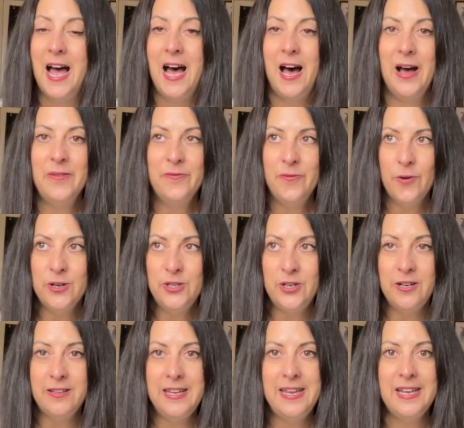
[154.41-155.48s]

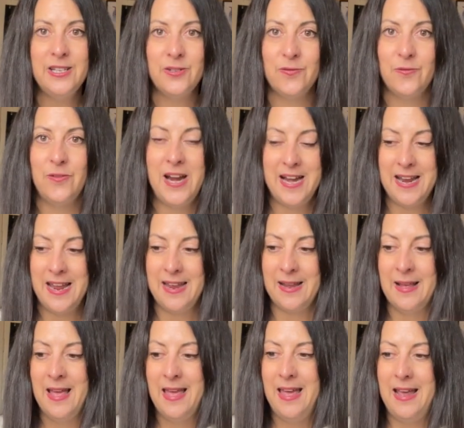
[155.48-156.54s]
Unfortunately, it's
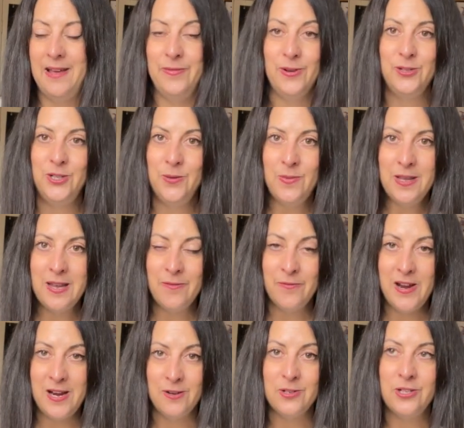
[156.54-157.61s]
raining and they're doing it
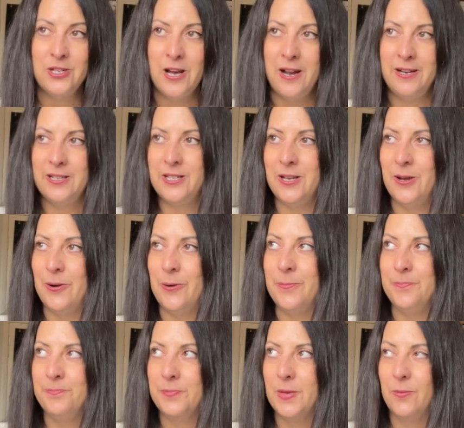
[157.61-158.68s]
rain or shine.
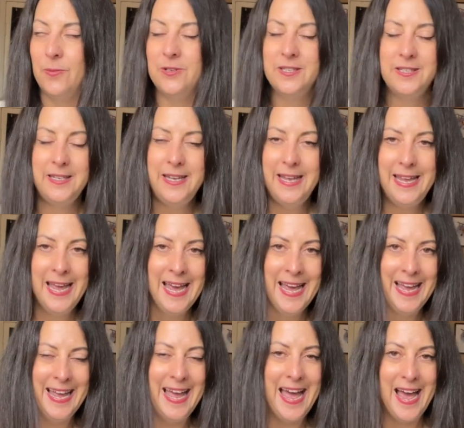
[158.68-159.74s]
So we'll see
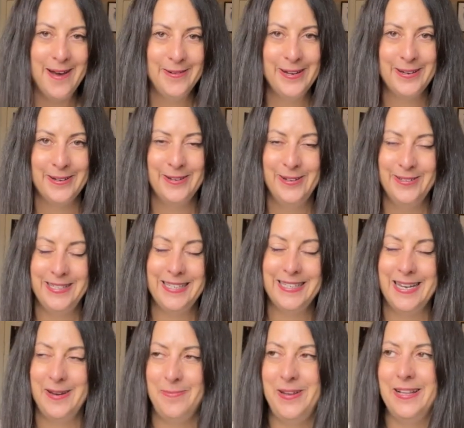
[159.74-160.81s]
how it goes. It's
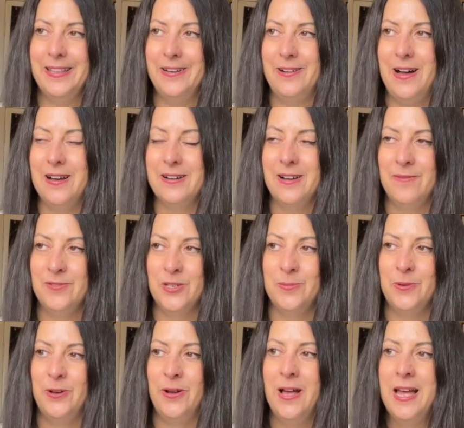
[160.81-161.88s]
going to be a little
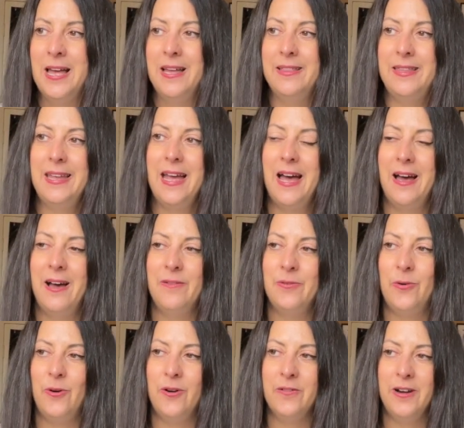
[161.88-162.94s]
uncomfortable. They have
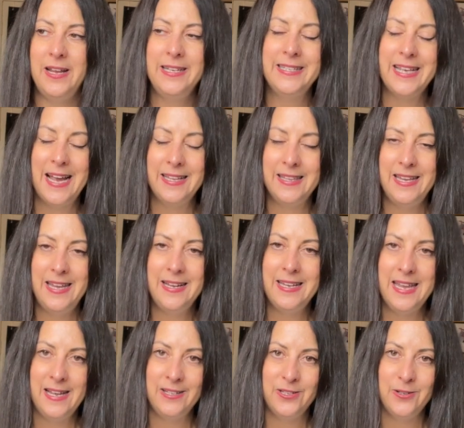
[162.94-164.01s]
already sadly
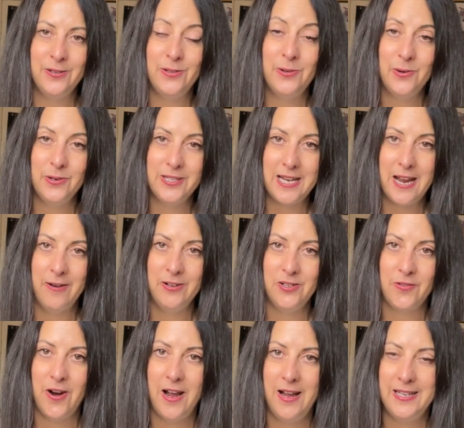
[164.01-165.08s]
canceled the horse carriage
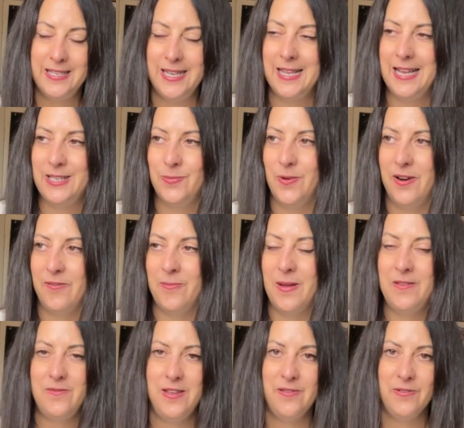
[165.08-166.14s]
rides, and that's one of my
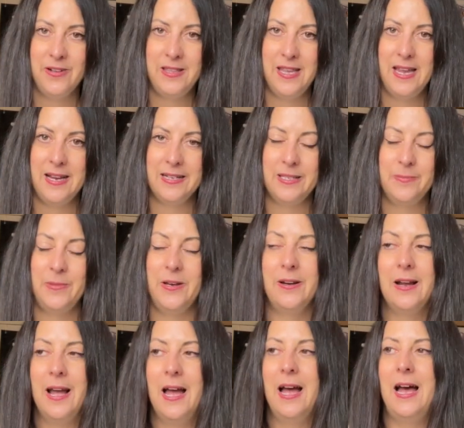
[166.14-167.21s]
favorite things, but
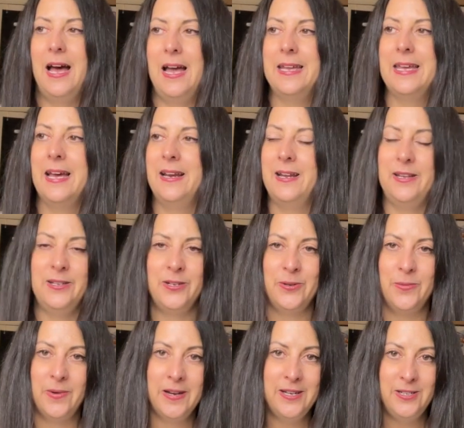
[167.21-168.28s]
I get it. You
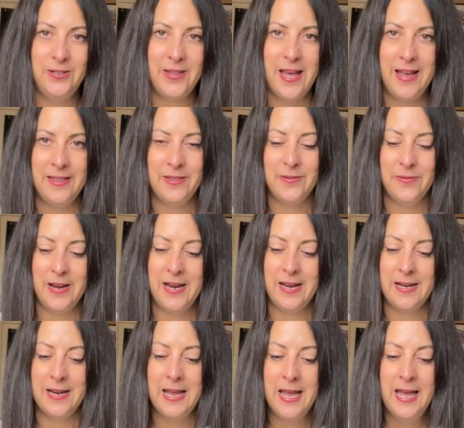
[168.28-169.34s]
don't want to do that in the
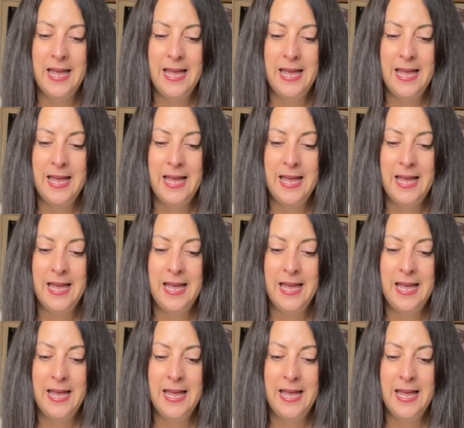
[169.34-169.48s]
rain.